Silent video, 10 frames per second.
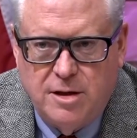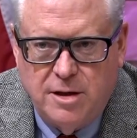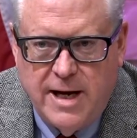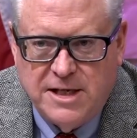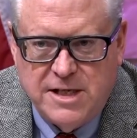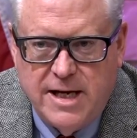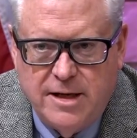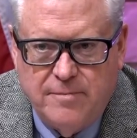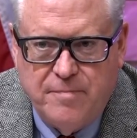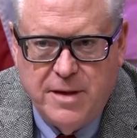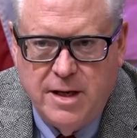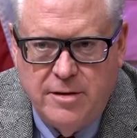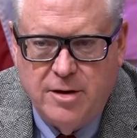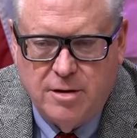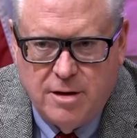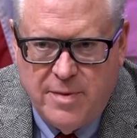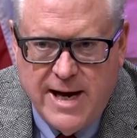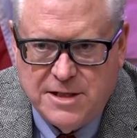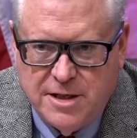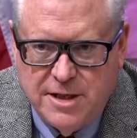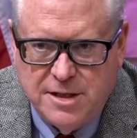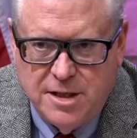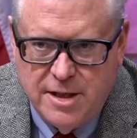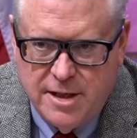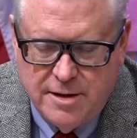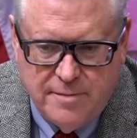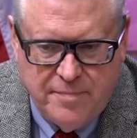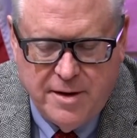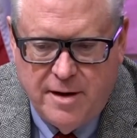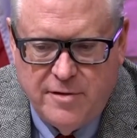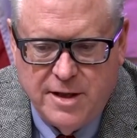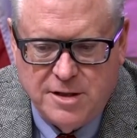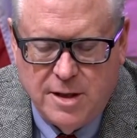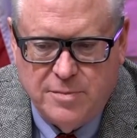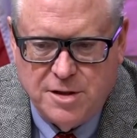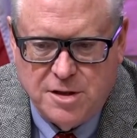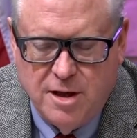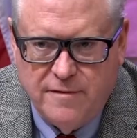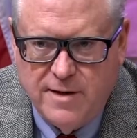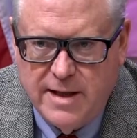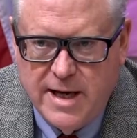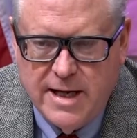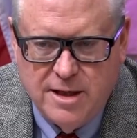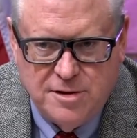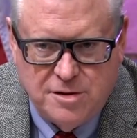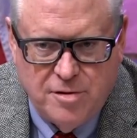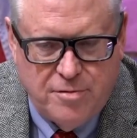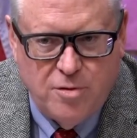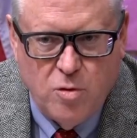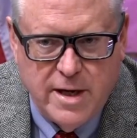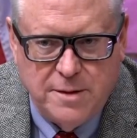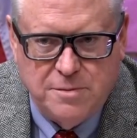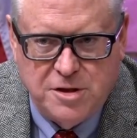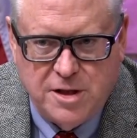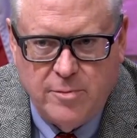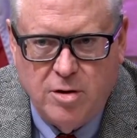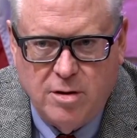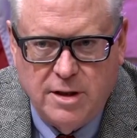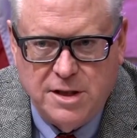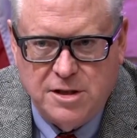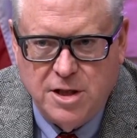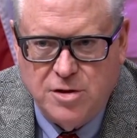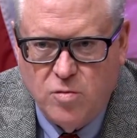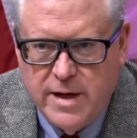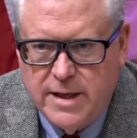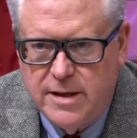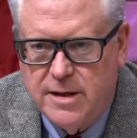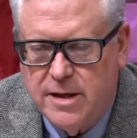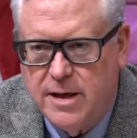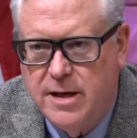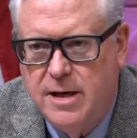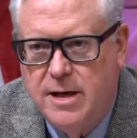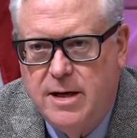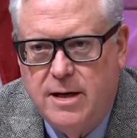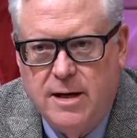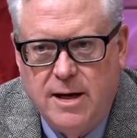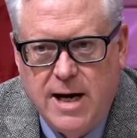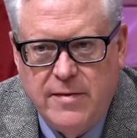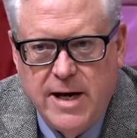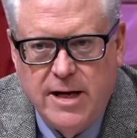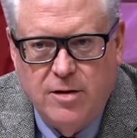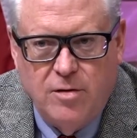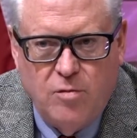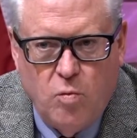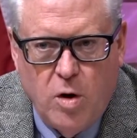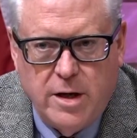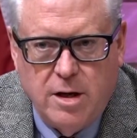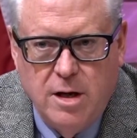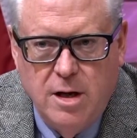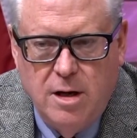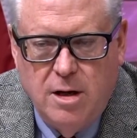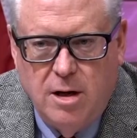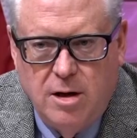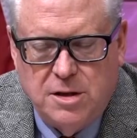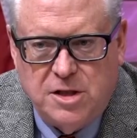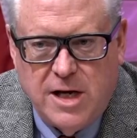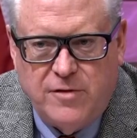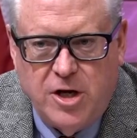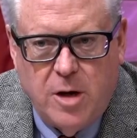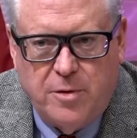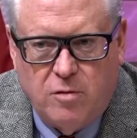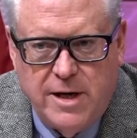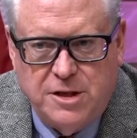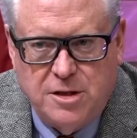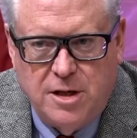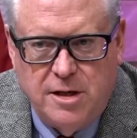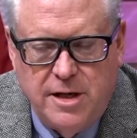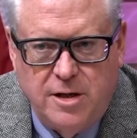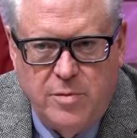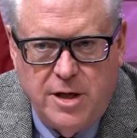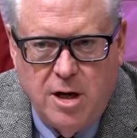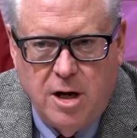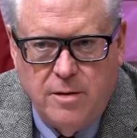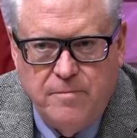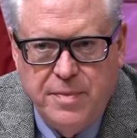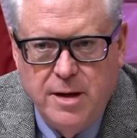has that in their capacities, that everything is up to snuff on that. Is the Thruway similarly situated on that, and what safety upgrades are going to need to be done